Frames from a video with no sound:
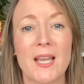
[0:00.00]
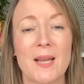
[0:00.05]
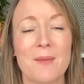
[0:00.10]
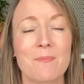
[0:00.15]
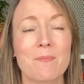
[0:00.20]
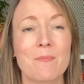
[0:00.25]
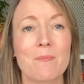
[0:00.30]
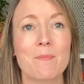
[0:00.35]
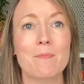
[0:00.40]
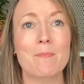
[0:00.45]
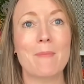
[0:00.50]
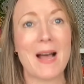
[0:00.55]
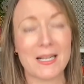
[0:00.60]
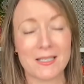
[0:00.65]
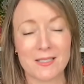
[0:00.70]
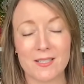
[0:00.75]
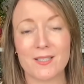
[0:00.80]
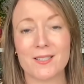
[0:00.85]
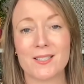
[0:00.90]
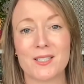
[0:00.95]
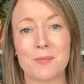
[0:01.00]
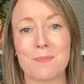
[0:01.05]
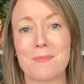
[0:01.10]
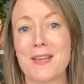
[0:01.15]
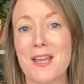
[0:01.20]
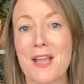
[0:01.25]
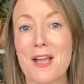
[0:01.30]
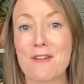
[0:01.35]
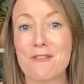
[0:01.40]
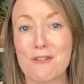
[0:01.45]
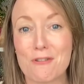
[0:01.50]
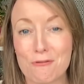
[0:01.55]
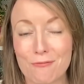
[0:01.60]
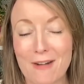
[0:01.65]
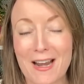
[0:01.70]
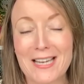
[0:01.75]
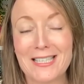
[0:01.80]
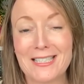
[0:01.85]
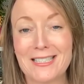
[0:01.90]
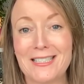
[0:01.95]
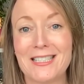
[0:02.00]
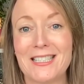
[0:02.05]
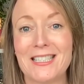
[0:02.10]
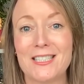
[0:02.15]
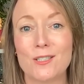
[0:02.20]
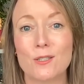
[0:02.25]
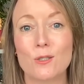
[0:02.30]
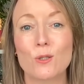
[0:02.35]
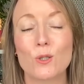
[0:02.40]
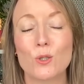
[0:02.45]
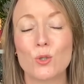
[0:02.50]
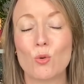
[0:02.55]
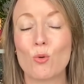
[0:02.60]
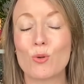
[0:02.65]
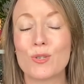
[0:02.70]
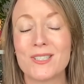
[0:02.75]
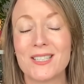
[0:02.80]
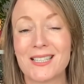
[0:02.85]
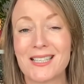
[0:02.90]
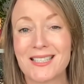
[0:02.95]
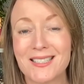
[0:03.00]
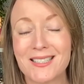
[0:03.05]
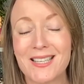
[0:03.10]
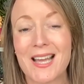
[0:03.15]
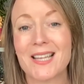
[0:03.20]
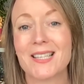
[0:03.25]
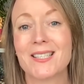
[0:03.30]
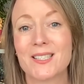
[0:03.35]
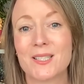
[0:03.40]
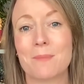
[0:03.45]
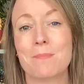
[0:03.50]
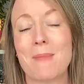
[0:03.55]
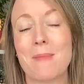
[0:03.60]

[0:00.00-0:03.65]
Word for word: It matters to me a great deal. Your success